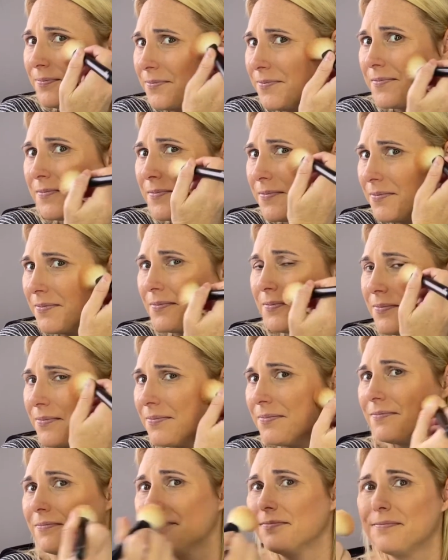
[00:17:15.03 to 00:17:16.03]

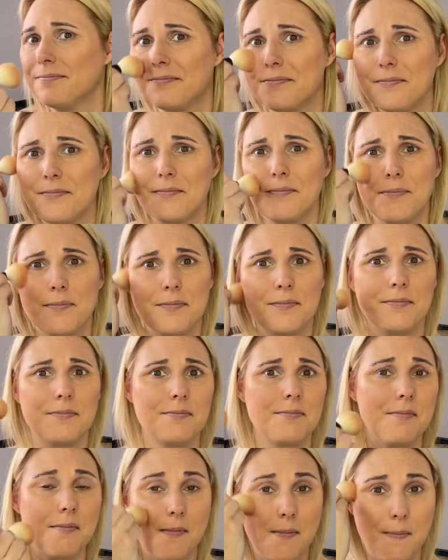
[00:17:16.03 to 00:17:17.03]

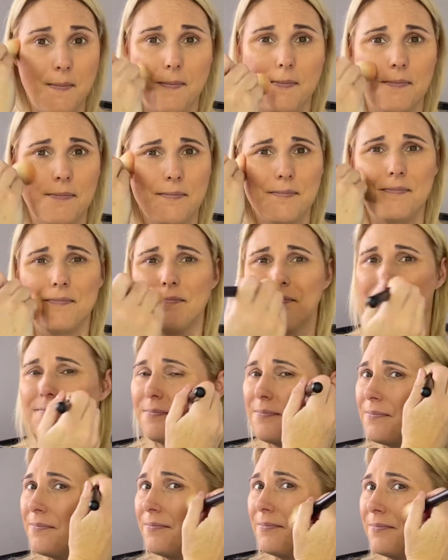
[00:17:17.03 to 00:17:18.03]

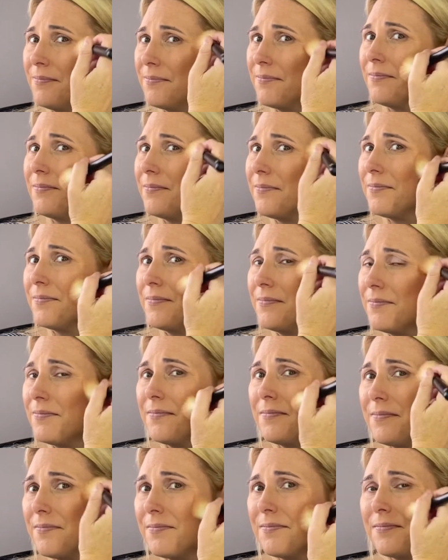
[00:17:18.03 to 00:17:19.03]

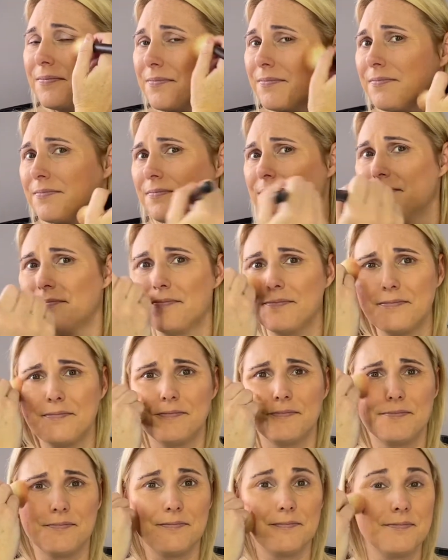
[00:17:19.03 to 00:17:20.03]

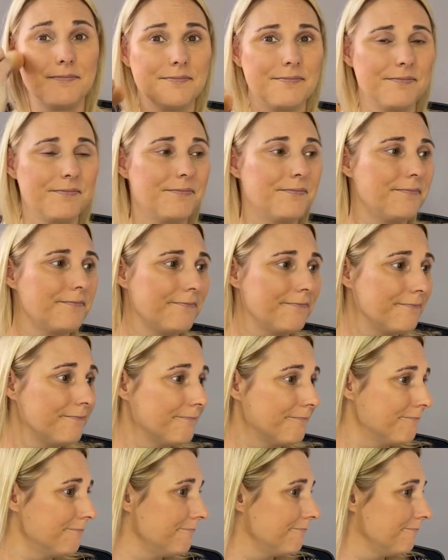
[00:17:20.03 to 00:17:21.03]

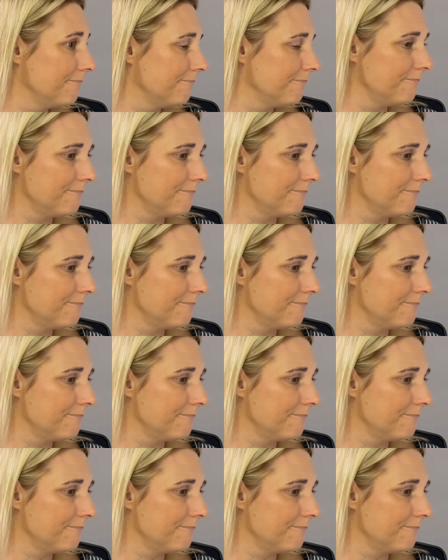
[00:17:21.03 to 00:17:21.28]
[no speech]